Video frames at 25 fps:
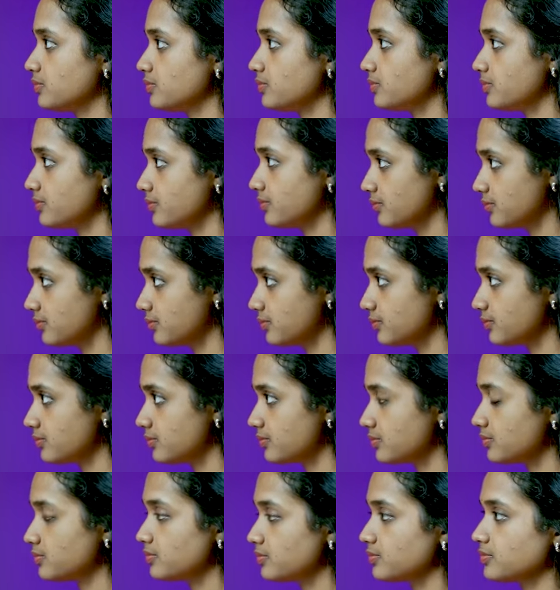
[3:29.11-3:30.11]

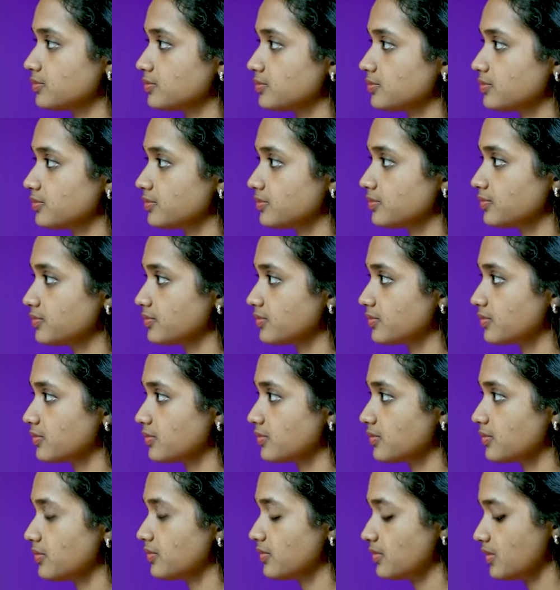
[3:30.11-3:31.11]

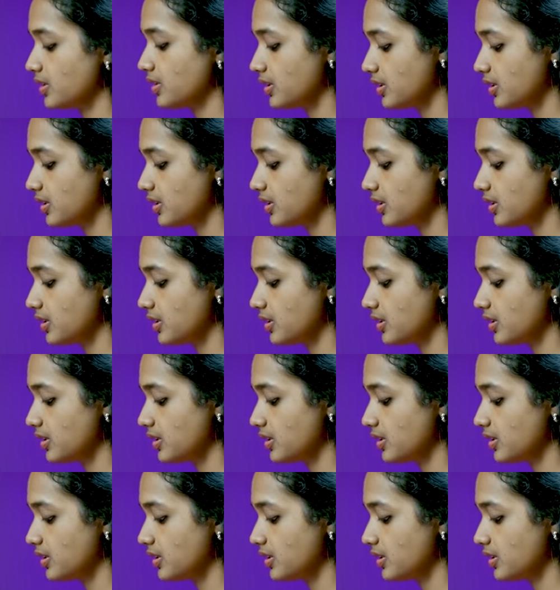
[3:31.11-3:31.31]
No words are spoken by the person on screen.